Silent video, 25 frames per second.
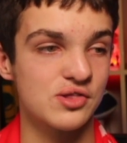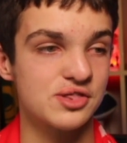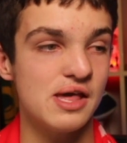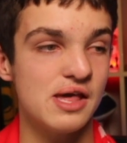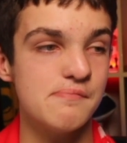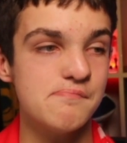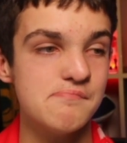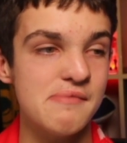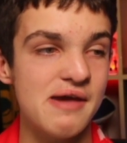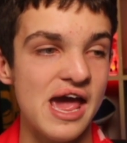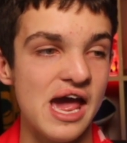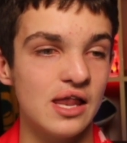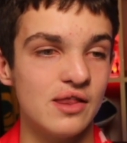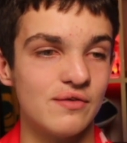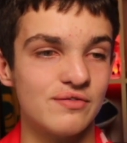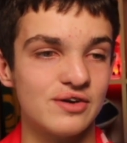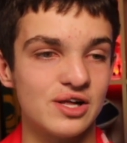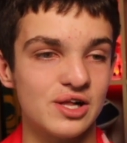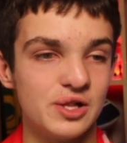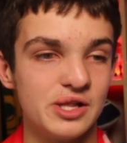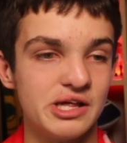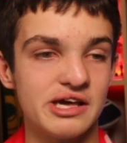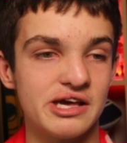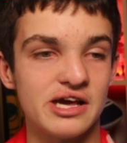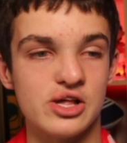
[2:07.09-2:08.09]
The amount of
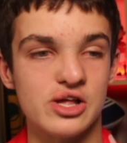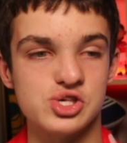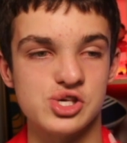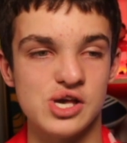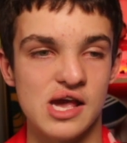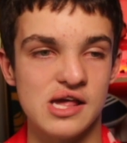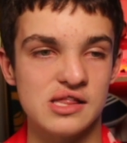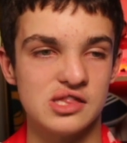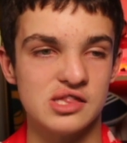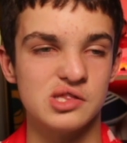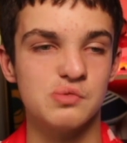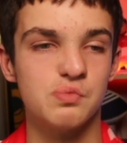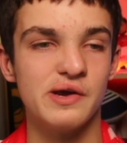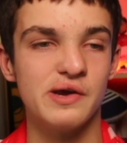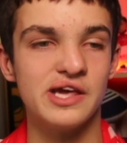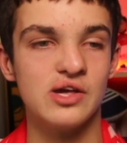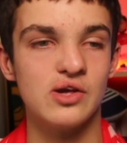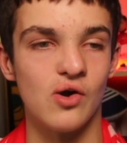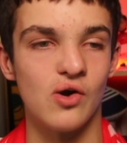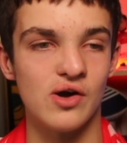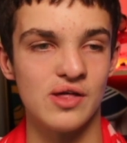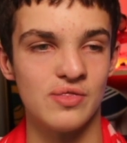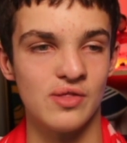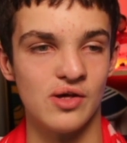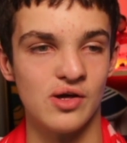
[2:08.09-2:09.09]
clear-cut chances we
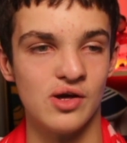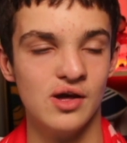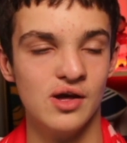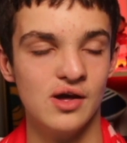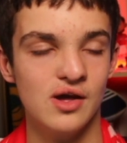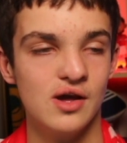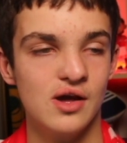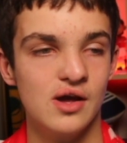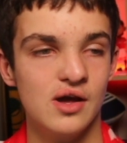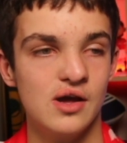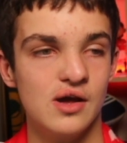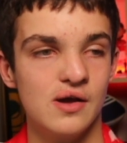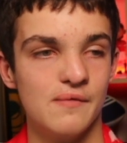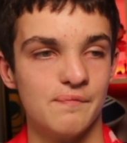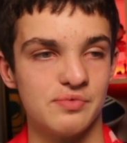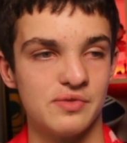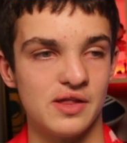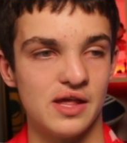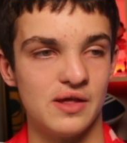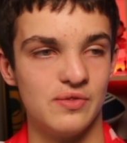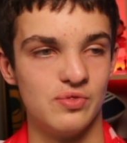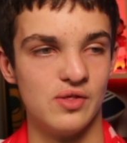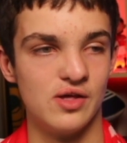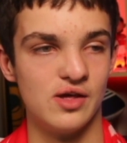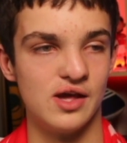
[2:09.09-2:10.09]
got in the,
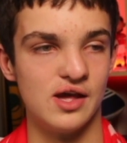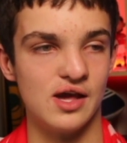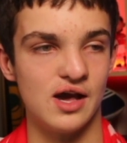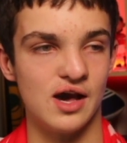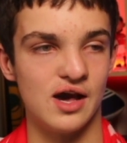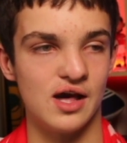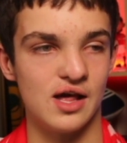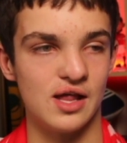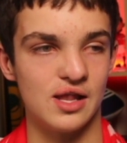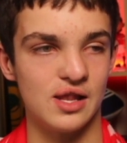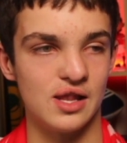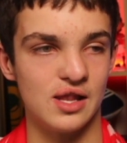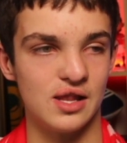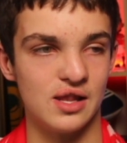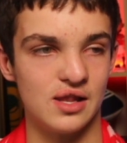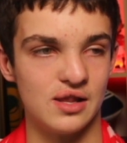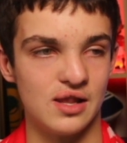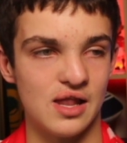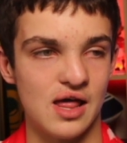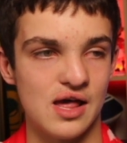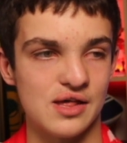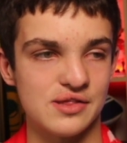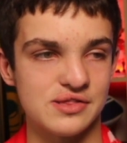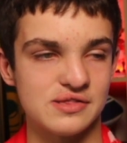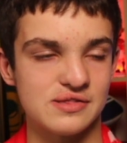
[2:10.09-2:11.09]
in the uh,
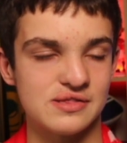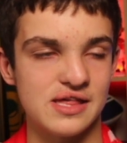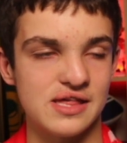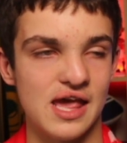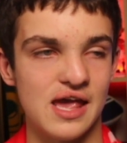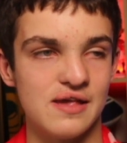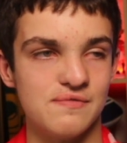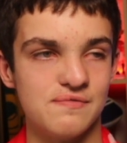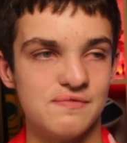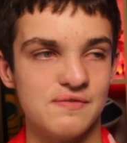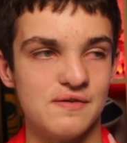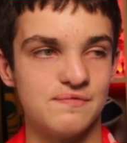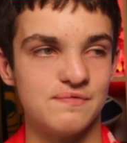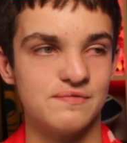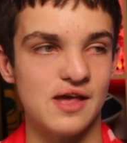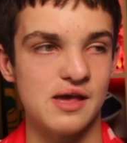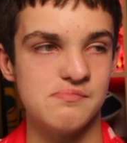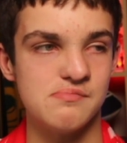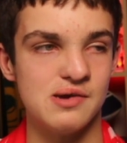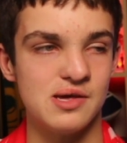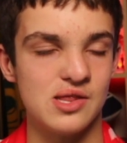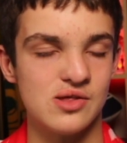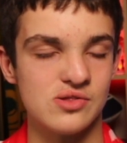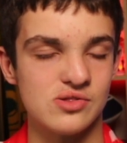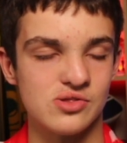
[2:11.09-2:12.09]
last ten
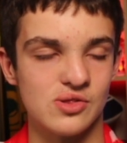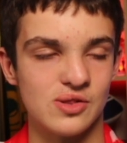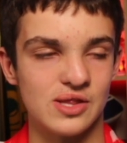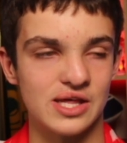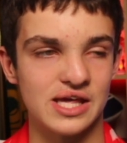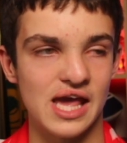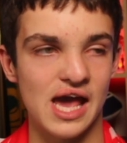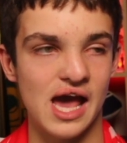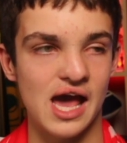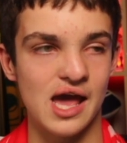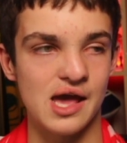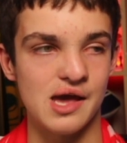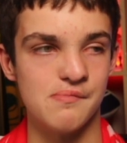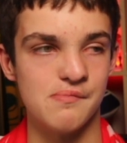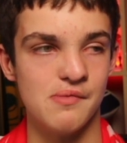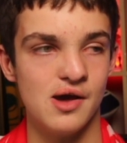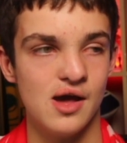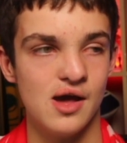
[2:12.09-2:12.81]
fifteen minutes of the game,